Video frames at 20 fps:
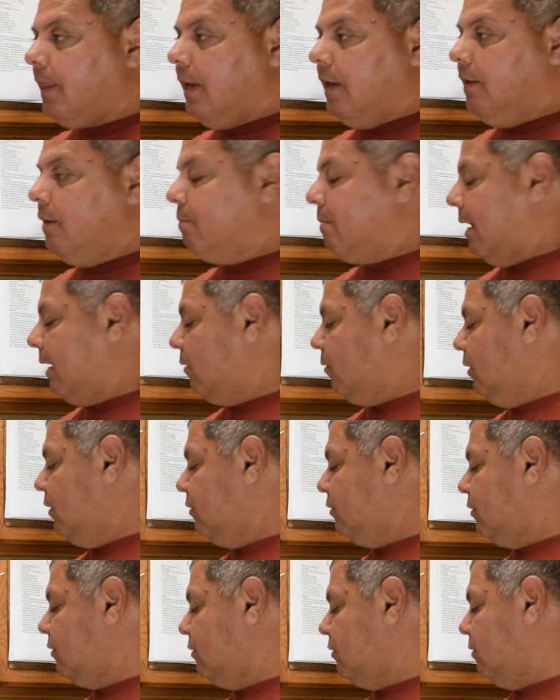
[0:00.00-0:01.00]
and the model
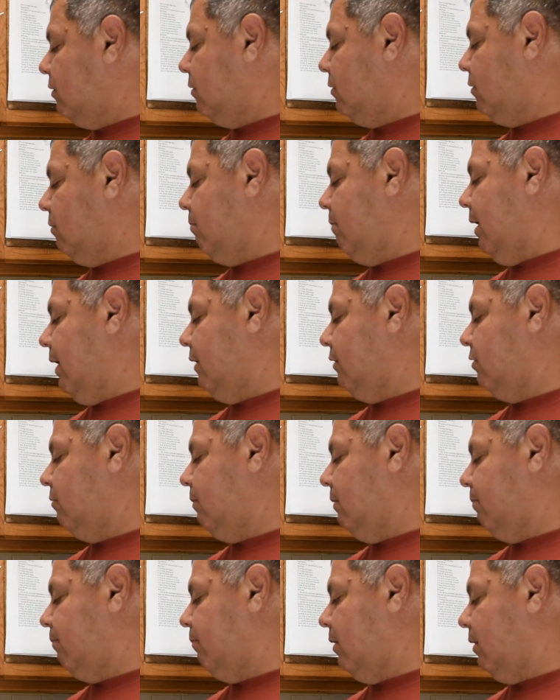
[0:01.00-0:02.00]
is made to
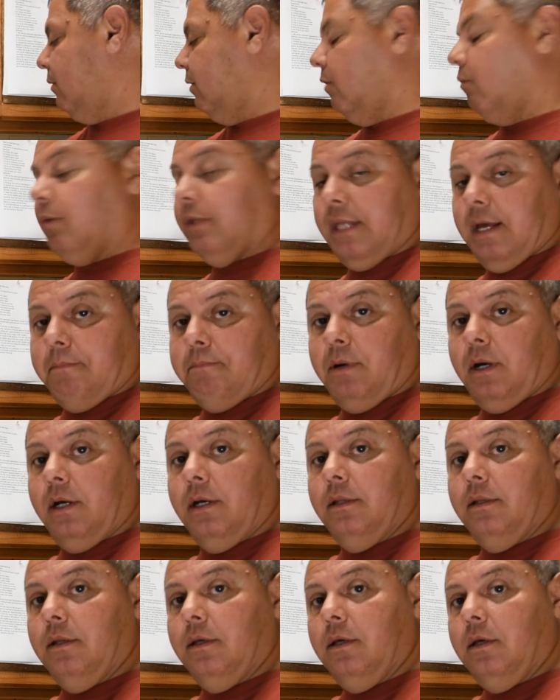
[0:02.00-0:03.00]
be plugged in with that
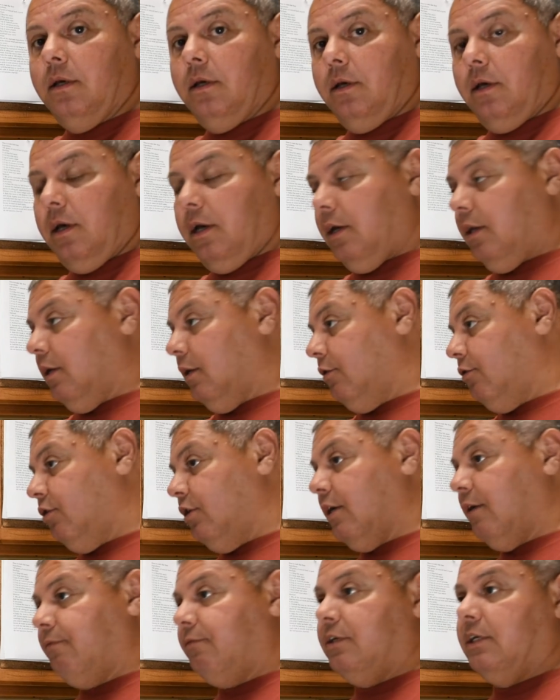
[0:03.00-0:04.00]
button in a
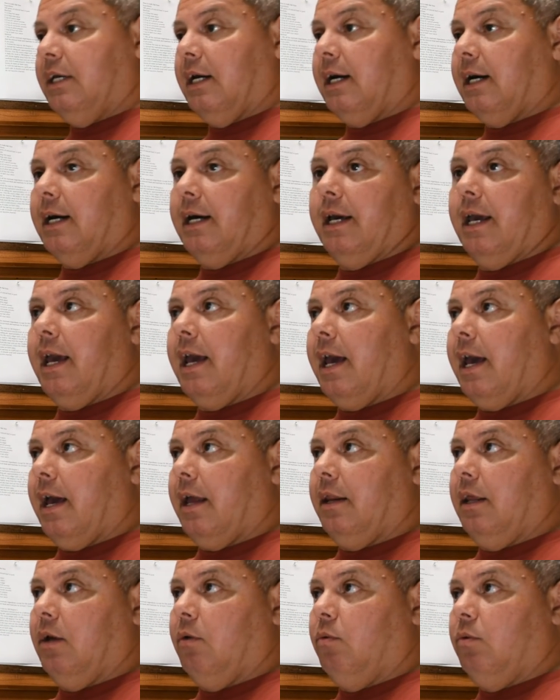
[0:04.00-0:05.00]
GFCI,
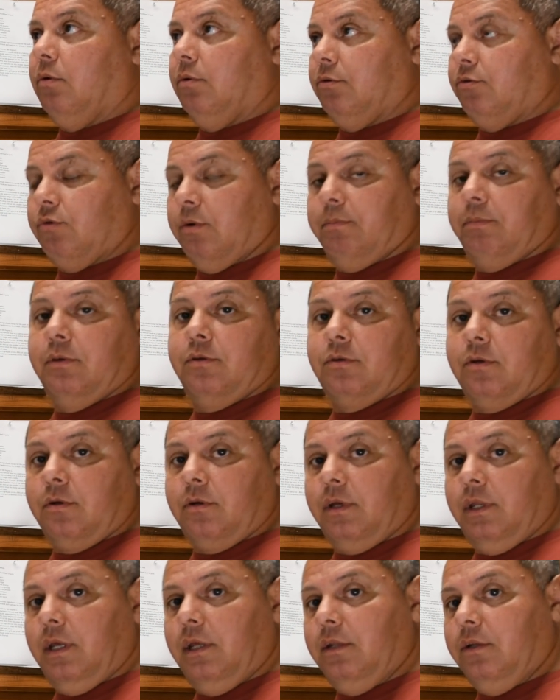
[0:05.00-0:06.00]
and it will trip the
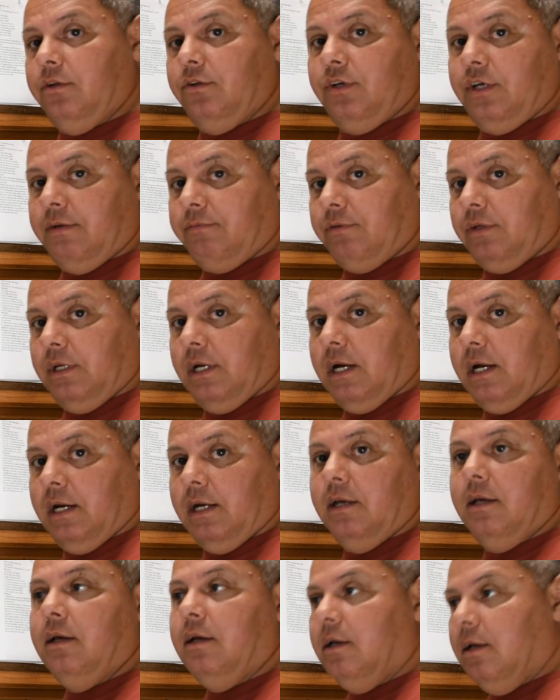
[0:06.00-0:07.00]
circuit in the
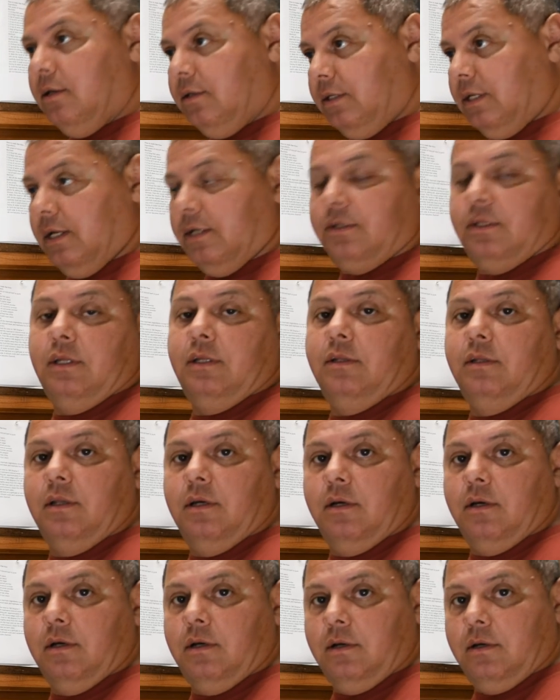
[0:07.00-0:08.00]
GFCI, testing
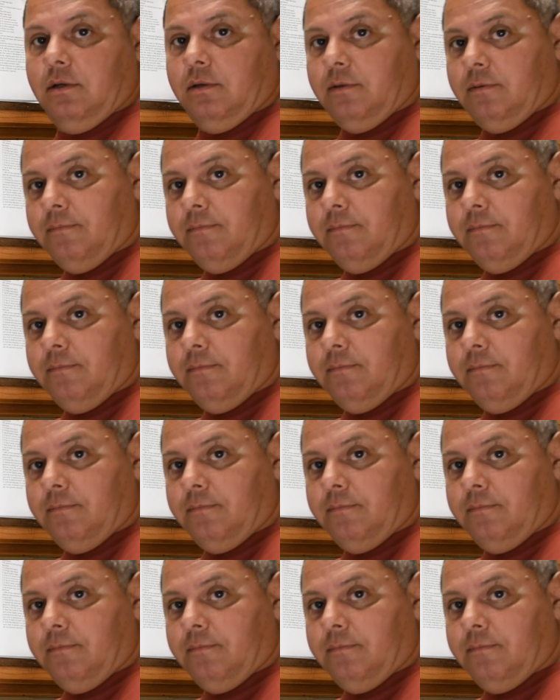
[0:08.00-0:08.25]
the